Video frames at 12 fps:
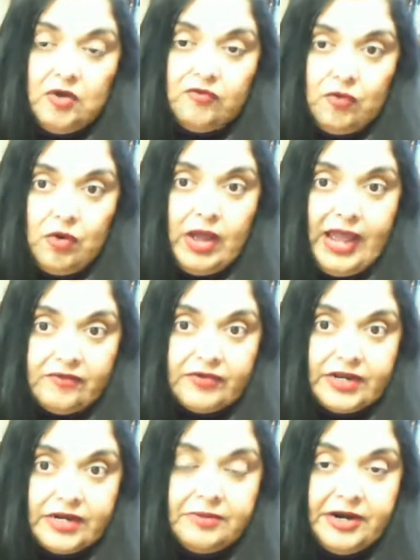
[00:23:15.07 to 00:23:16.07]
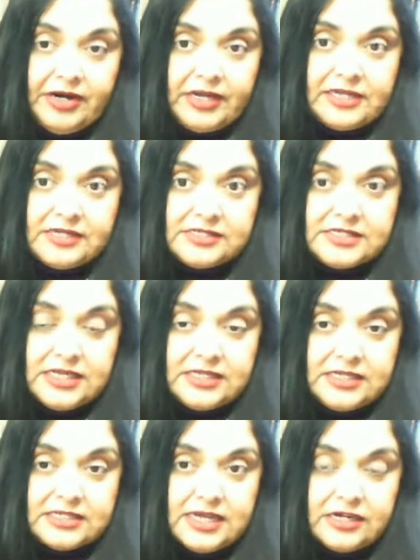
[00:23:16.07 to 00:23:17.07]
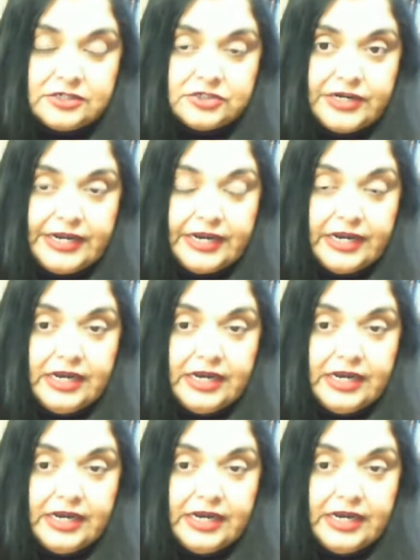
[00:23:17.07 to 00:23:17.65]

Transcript: for African Americans in this country.